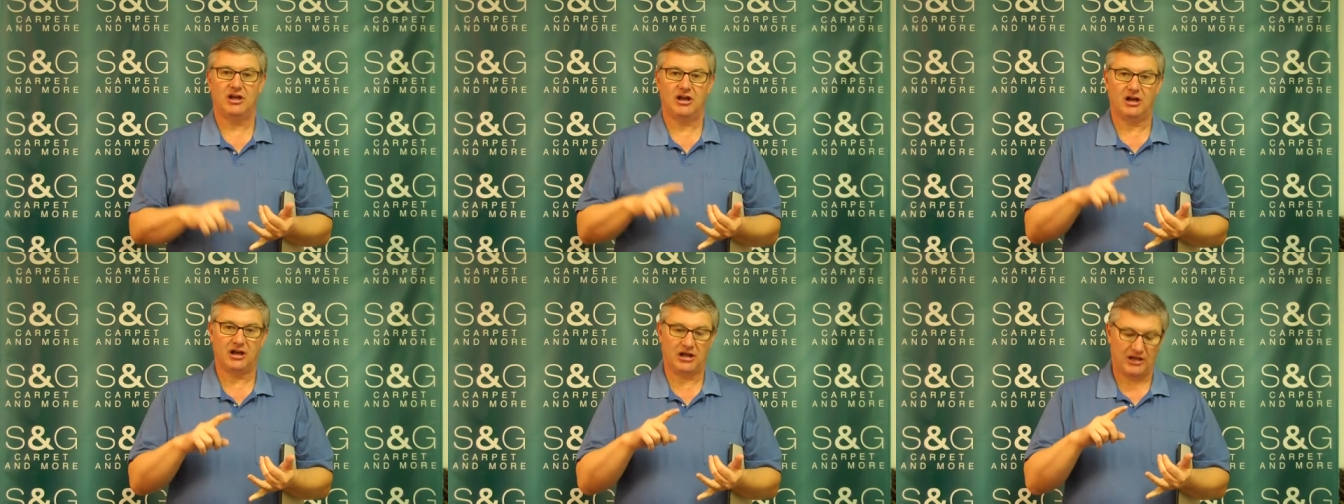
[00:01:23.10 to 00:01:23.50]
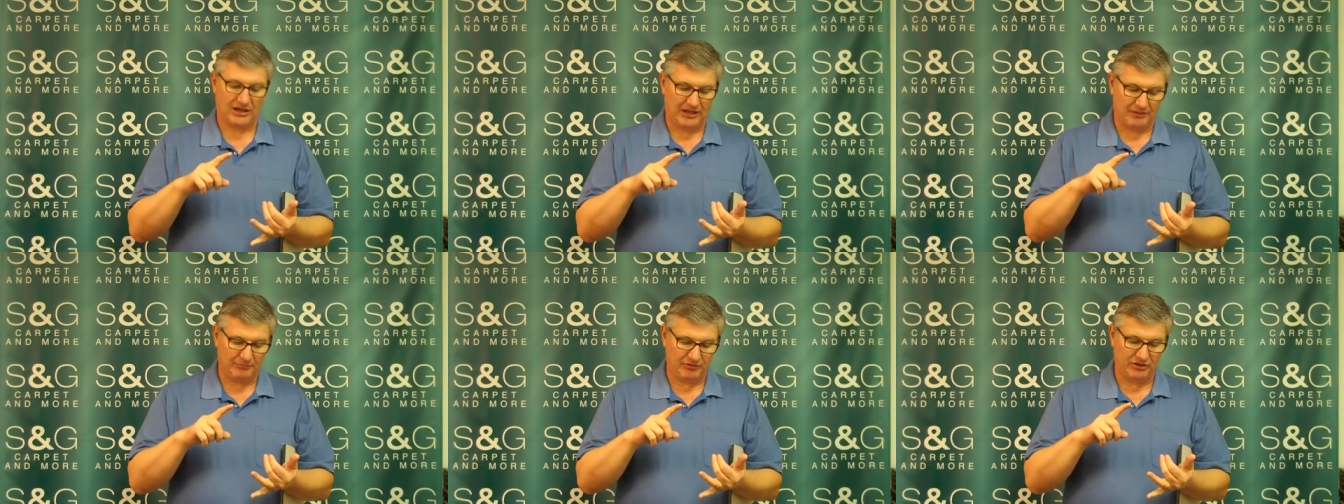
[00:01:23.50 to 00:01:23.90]

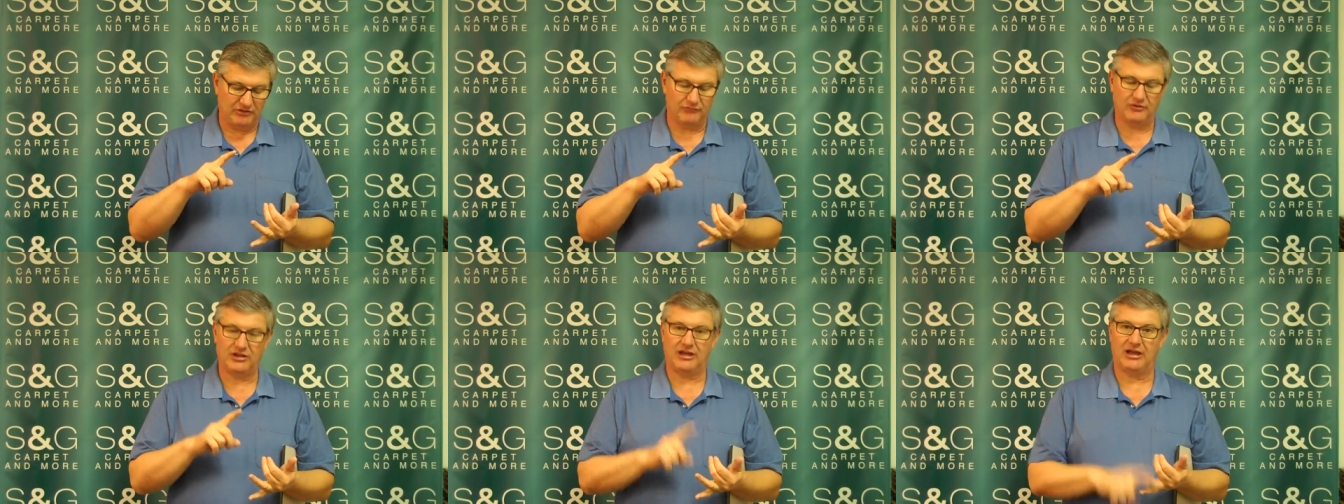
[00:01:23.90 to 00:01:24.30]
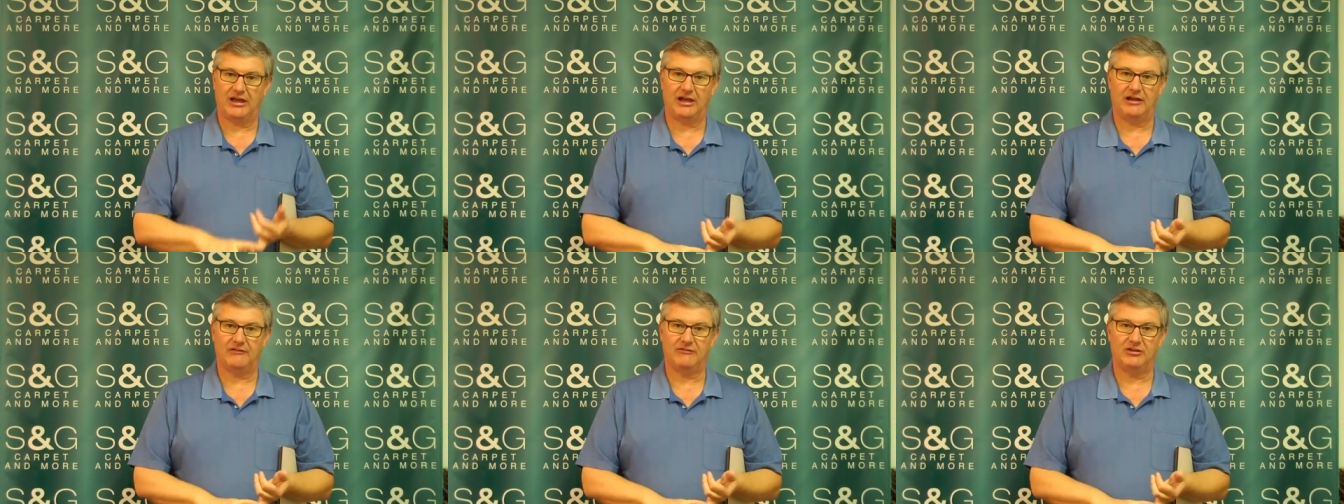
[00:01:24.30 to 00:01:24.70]
I believe we
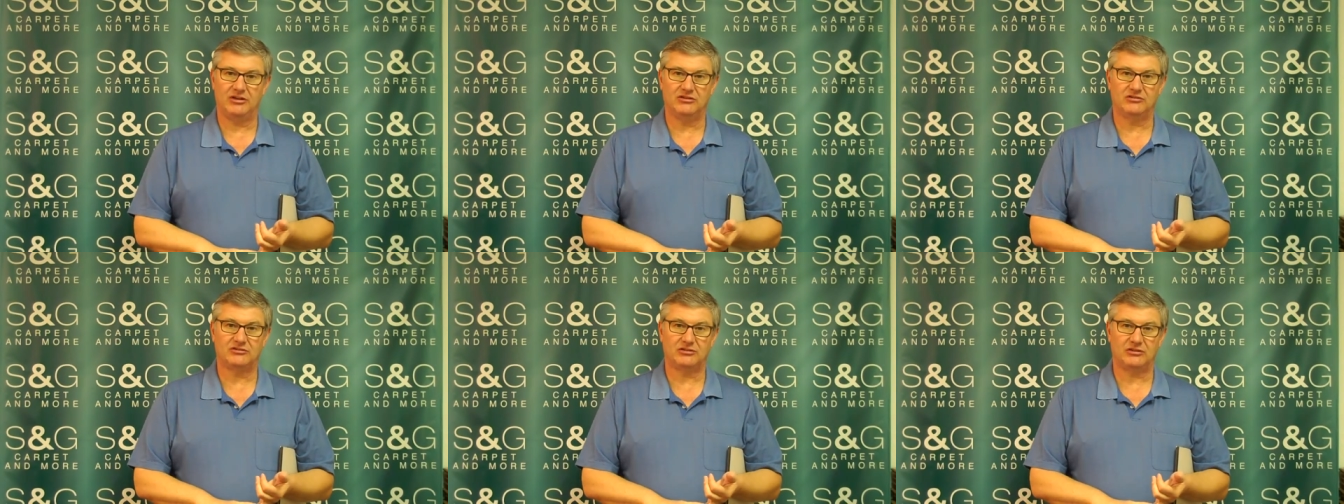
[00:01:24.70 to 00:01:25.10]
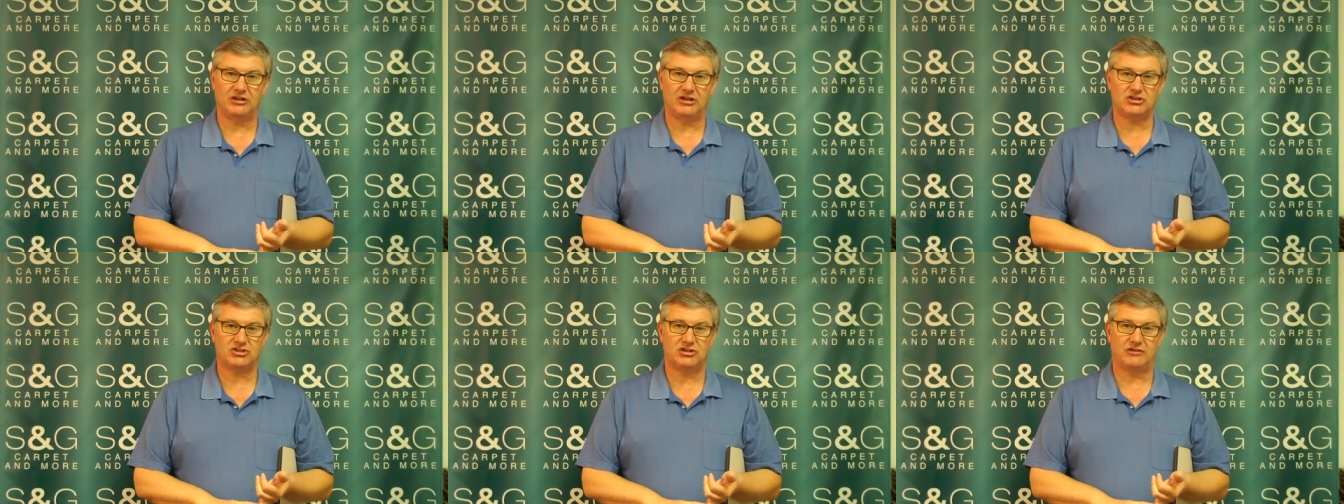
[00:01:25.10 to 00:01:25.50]
have
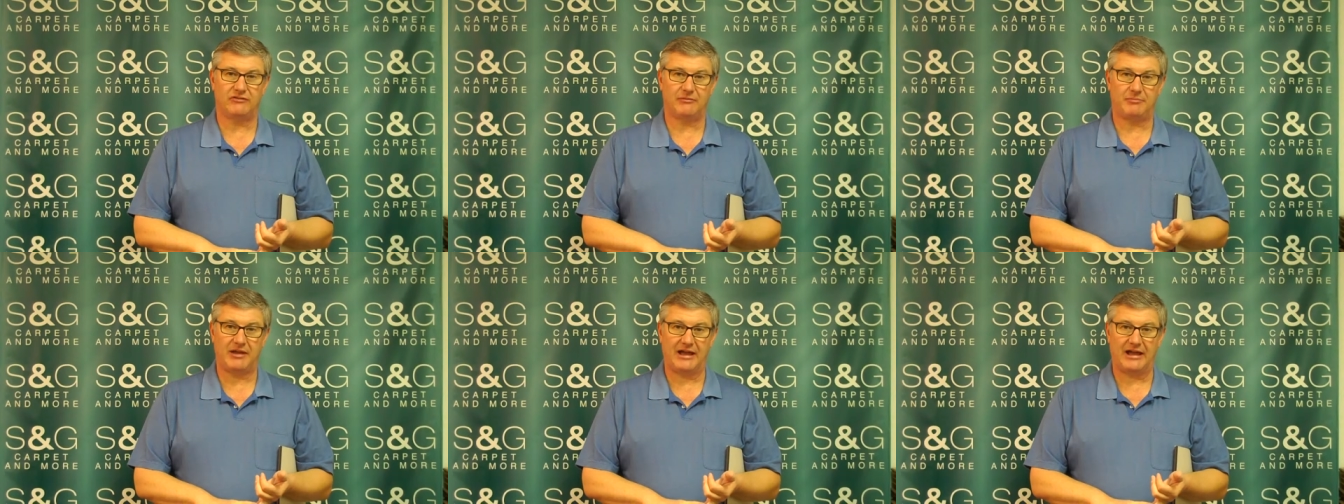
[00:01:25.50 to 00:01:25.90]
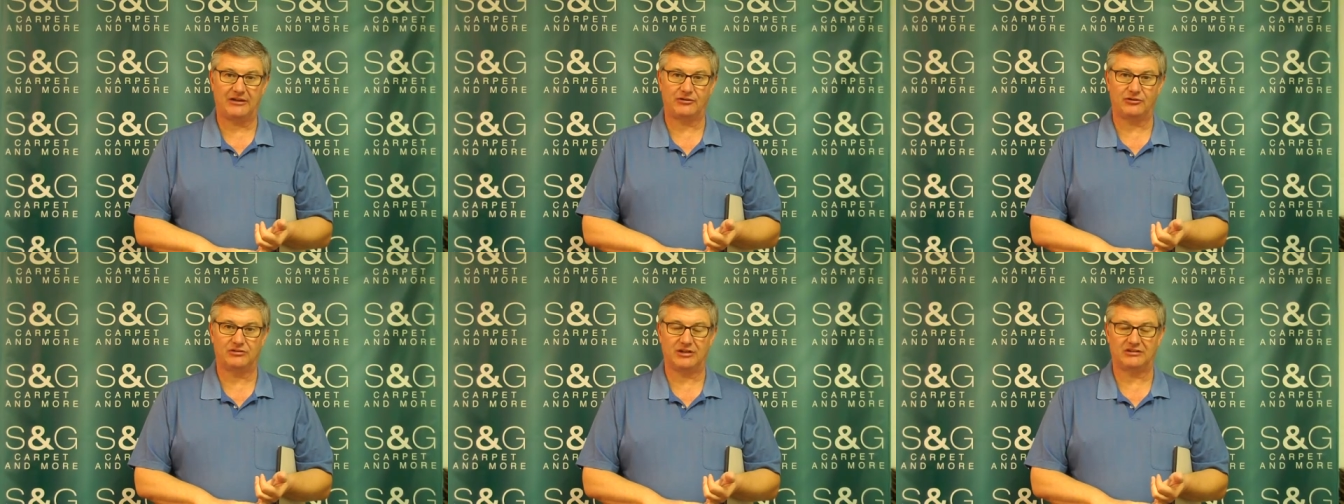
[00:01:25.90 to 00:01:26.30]
installation of a
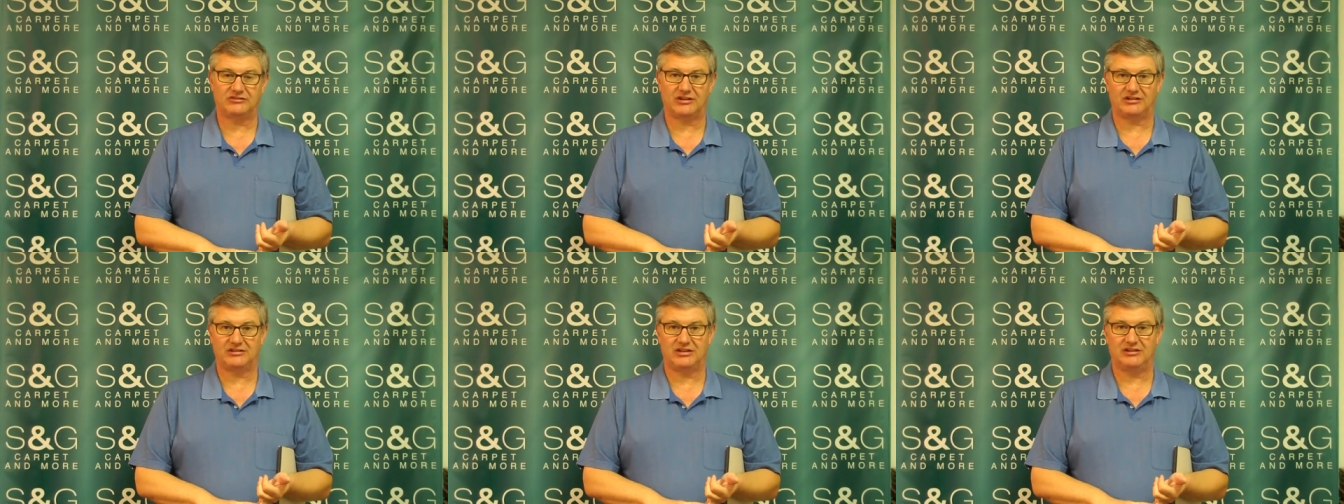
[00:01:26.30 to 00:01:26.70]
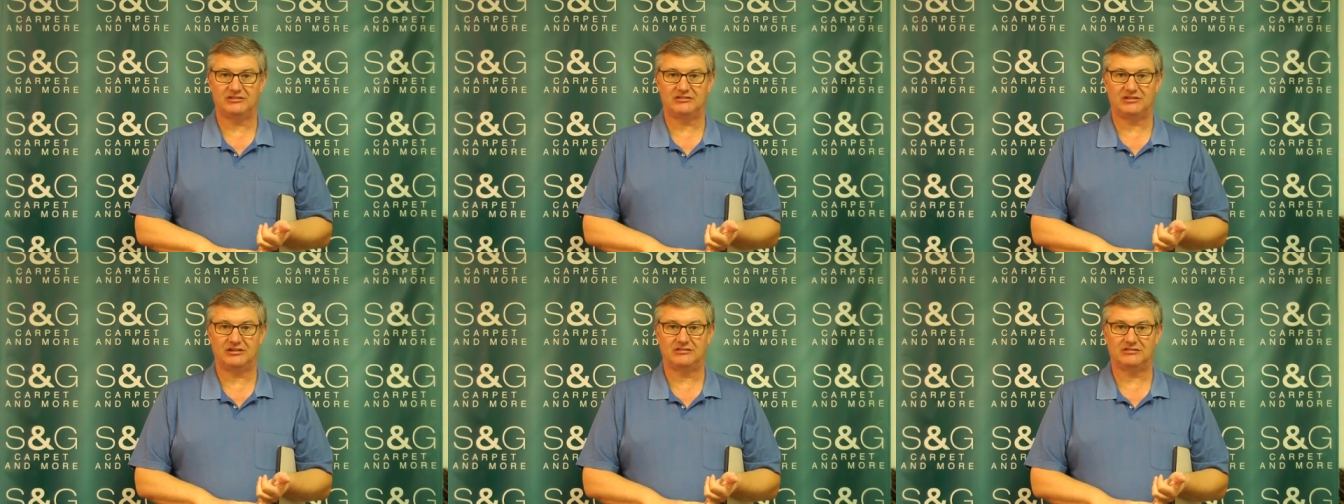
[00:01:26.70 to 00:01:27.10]
pattern that's like 10
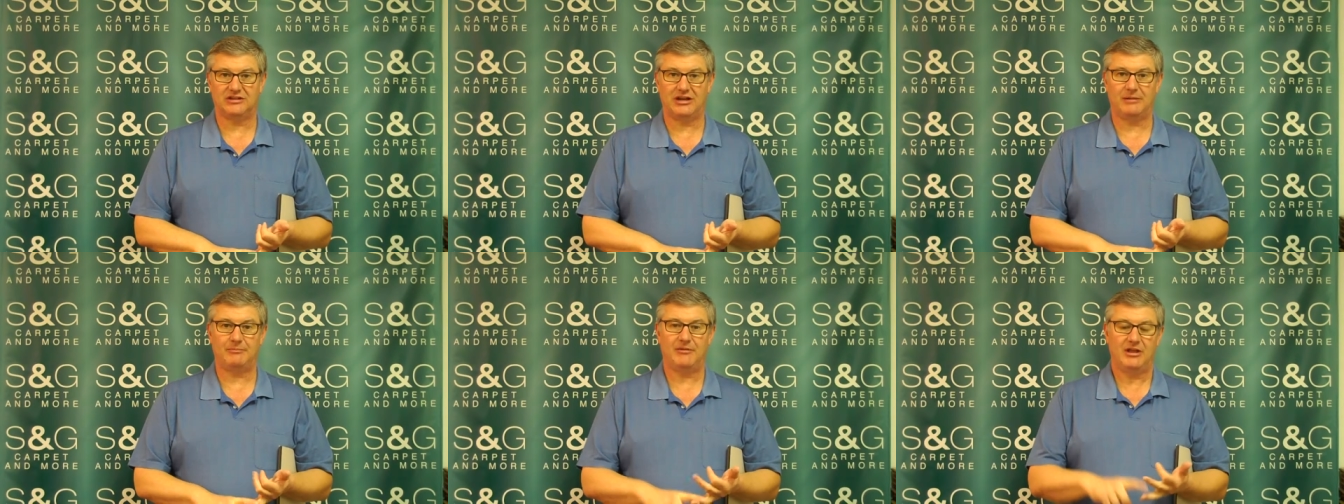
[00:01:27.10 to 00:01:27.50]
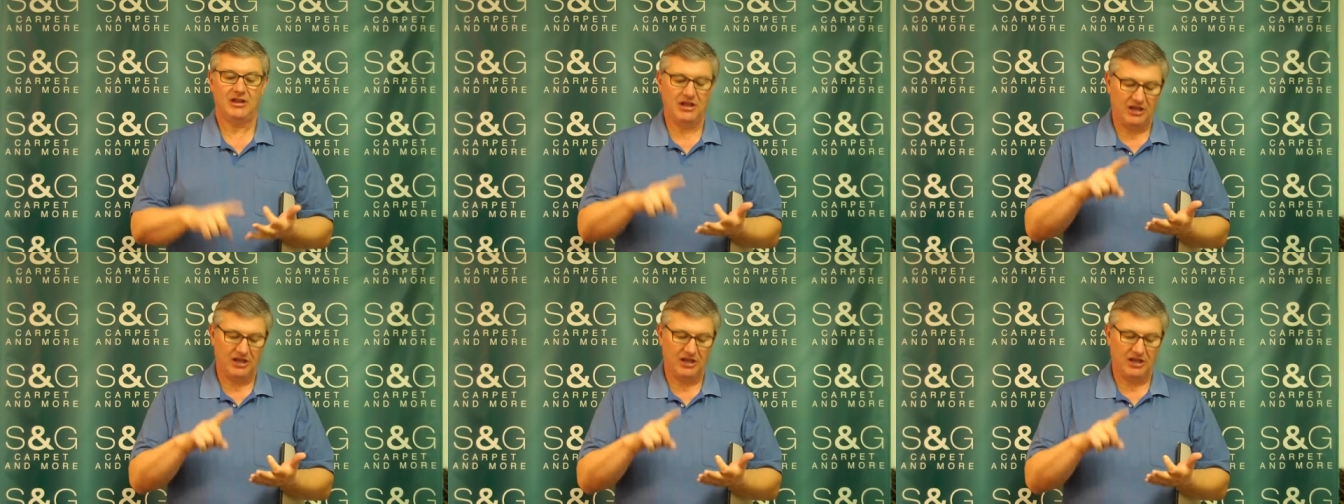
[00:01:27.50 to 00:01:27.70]
cents up.